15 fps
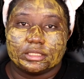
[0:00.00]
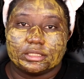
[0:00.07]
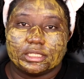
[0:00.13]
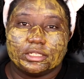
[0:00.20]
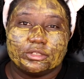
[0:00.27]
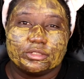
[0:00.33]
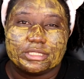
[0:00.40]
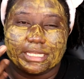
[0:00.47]
The
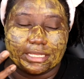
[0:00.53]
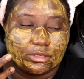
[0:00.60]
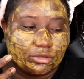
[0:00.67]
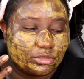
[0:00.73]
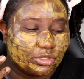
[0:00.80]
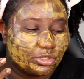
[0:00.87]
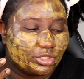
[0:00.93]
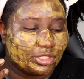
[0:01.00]
little
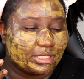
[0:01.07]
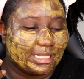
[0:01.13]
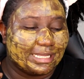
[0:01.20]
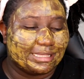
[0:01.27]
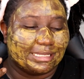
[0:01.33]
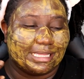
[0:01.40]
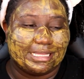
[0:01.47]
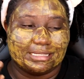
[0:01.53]
tingles are just
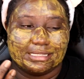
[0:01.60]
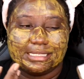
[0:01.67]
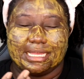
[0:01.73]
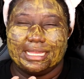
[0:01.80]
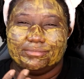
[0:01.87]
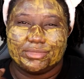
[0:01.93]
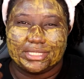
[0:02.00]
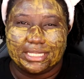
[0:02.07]
like the
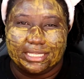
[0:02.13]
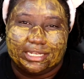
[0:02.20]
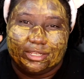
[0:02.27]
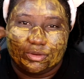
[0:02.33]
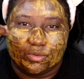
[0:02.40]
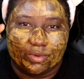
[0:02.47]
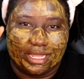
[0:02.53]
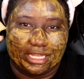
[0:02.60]
enzymes
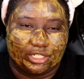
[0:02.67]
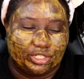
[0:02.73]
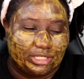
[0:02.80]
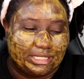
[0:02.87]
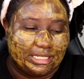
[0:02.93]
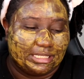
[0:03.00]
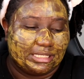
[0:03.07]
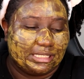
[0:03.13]
eating away at your
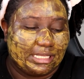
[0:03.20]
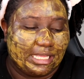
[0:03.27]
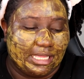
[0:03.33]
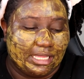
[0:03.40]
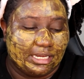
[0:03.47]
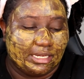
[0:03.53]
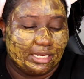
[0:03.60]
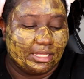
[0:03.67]
dead
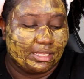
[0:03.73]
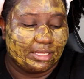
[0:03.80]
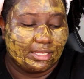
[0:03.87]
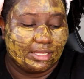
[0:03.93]
skin.